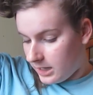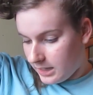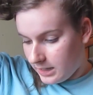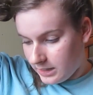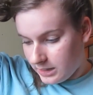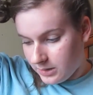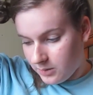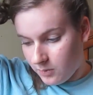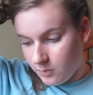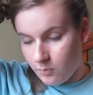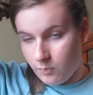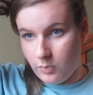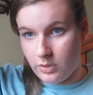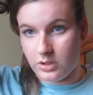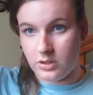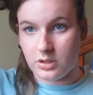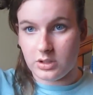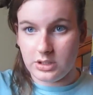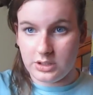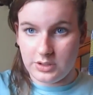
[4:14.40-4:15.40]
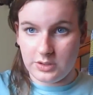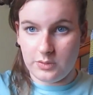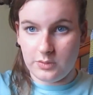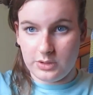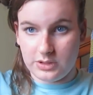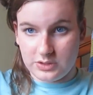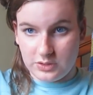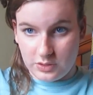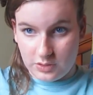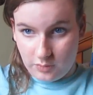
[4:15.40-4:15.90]
And what you're going to do
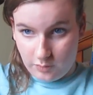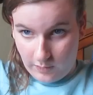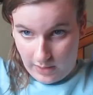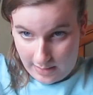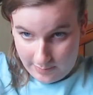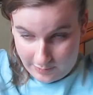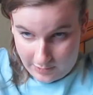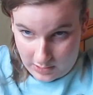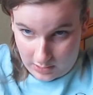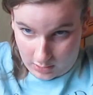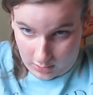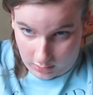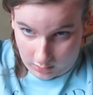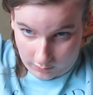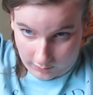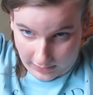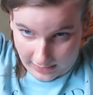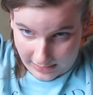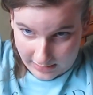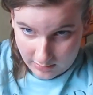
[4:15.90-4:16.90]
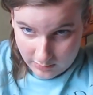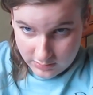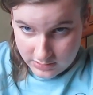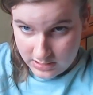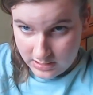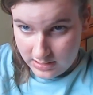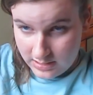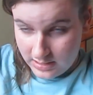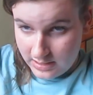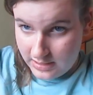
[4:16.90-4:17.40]
is you're going to wrap it around
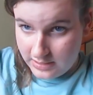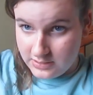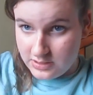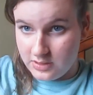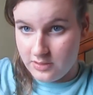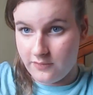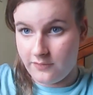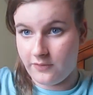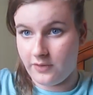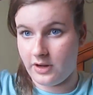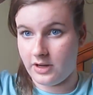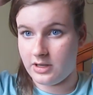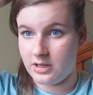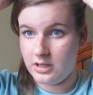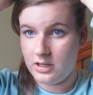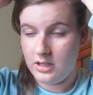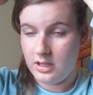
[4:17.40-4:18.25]
into the front.